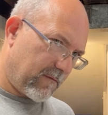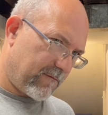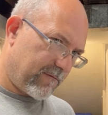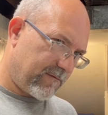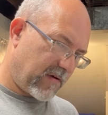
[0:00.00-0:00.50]

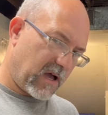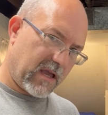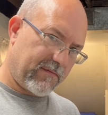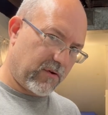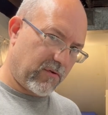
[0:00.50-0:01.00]

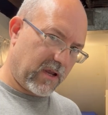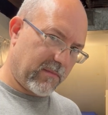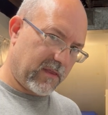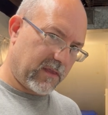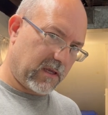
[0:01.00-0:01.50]
5 gram,
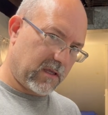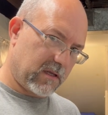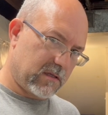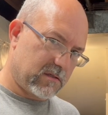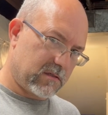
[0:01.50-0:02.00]
I think it
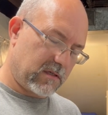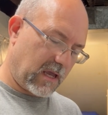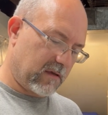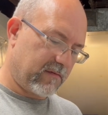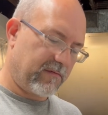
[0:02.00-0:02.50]
is.
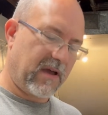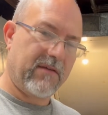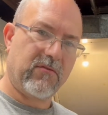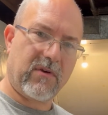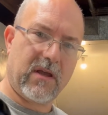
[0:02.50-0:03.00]
Yeah,
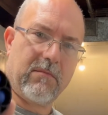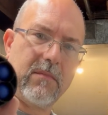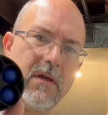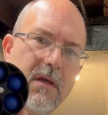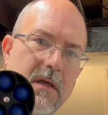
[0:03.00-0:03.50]
5 gram
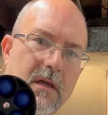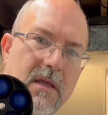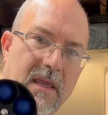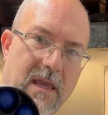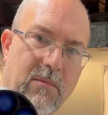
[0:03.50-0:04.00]

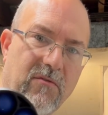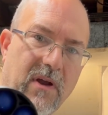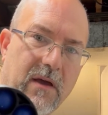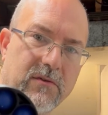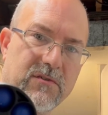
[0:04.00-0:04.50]
hammer
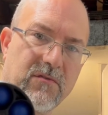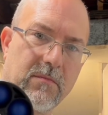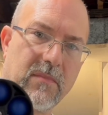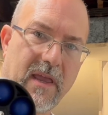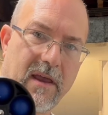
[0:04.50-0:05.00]
rounds
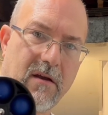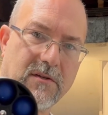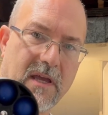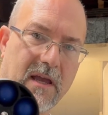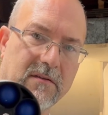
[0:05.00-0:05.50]
from AR
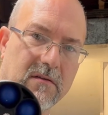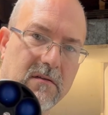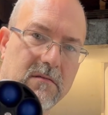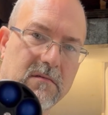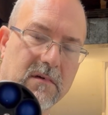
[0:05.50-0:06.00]

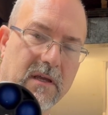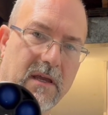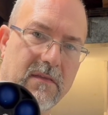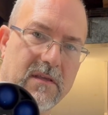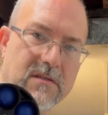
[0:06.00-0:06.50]
Tactical.
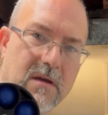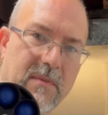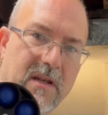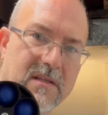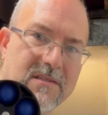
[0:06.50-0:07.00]
Okay, these come
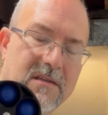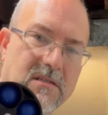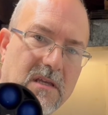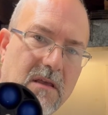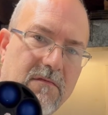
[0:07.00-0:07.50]
in at
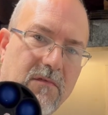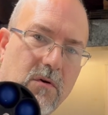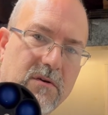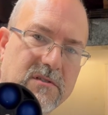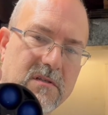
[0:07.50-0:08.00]

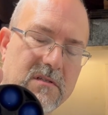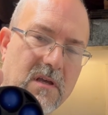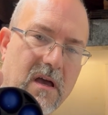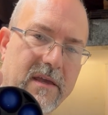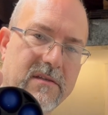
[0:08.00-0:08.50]
684 is the
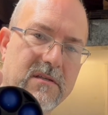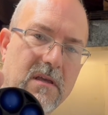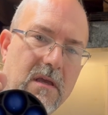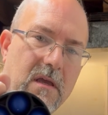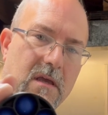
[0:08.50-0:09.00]
size,
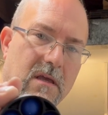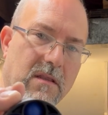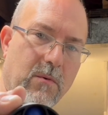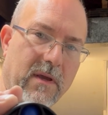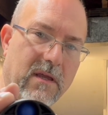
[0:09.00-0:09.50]
and
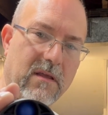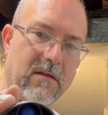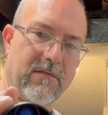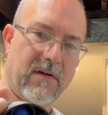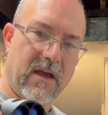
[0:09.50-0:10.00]
they weigh in
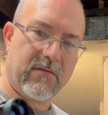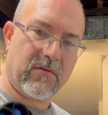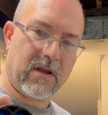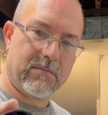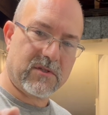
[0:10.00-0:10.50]
at 5
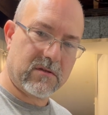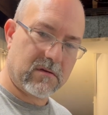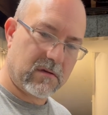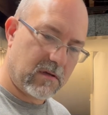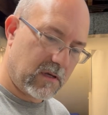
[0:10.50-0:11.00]
grams,
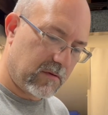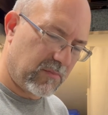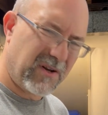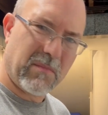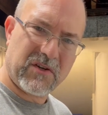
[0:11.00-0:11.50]

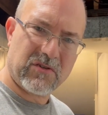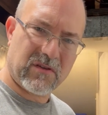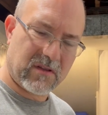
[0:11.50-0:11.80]
pretty much on